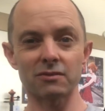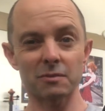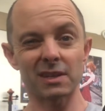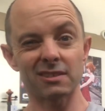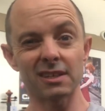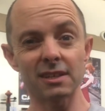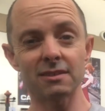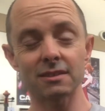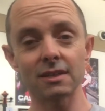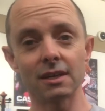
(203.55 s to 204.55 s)
because it
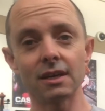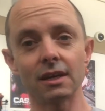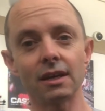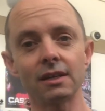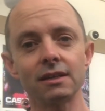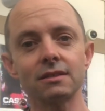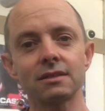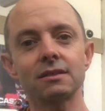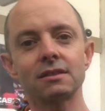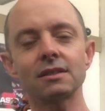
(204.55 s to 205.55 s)
is
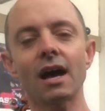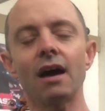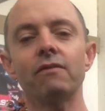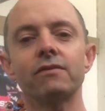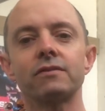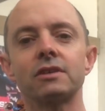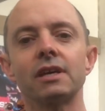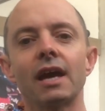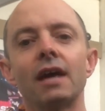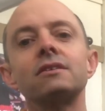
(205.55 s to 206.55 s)
tough to
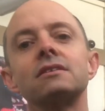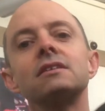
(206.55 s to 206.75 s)
get